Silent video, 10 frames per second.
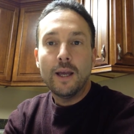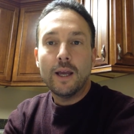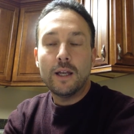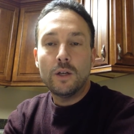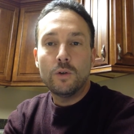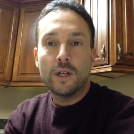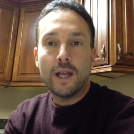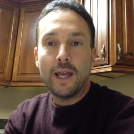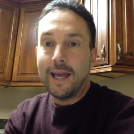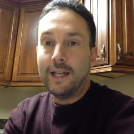and you did
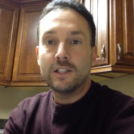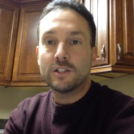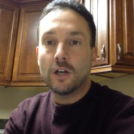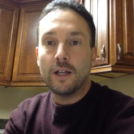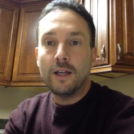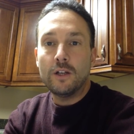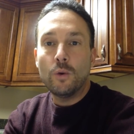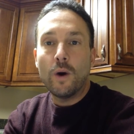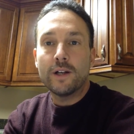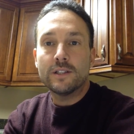a any study and you
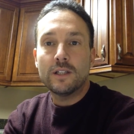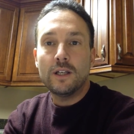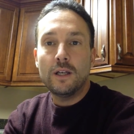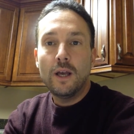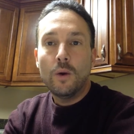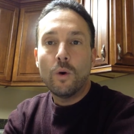wanted to see